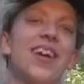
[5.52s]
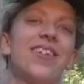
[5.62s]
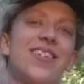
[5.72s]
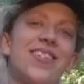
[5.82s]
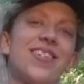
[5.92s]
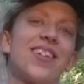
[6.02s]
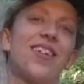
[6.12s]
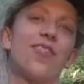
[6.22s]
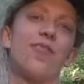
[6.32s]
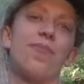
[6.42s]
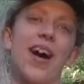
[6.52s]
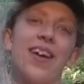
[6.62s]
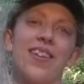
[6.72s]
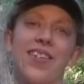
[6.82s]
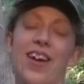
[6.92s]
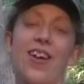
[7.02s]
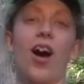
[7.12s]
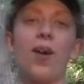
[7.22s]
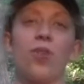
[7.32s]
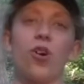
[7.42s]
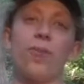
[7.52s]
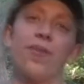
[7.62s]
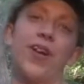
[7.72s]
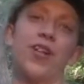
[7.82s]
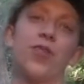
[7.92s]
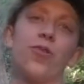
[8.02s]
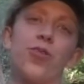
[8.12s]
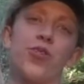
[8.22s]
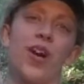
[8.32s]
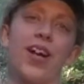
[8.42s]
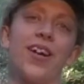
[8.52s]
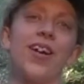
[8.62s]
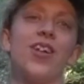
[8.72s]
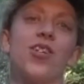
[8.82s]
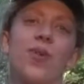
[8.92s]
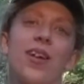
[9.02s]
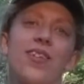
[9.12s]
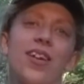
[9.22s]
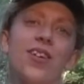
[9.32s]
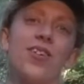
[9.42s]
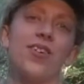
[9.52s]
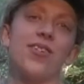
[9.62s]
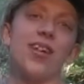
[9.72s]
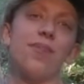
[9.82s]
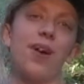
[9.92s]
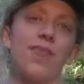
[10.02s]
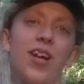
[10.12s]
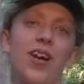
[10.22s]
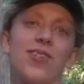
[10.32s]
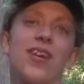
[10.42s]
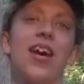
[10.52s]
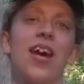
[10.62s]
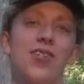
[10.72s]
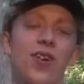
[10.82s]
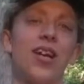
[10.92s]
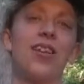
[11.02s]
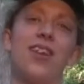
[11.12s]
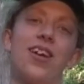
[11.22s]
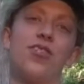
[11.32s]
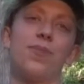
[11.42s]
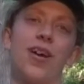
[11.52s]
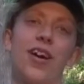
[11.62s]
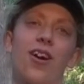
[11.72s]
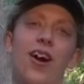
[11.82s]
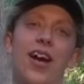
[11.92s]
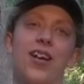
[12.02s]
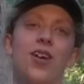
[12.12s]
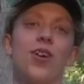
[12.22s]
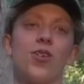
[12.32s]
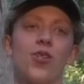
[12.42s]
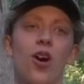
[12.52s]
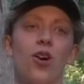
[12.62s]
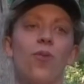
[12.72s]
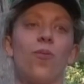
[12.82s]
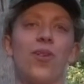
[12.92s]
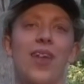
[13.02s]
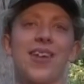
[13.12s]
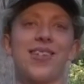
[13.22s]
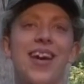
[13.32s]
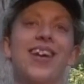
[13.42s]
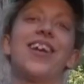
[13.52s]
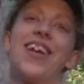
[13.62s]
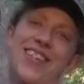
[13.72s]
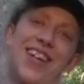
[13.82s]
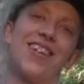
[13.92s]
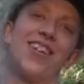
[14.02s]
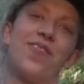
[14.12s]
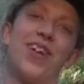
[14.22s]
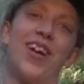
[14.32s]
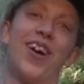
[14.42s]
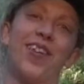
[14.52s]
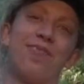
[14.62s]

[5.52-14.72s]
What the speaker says: This is a little reminder that I'm not a professional horse trainer, so anything you do see in my videos is only intended to be a guide. So, with that said, let's get into the video.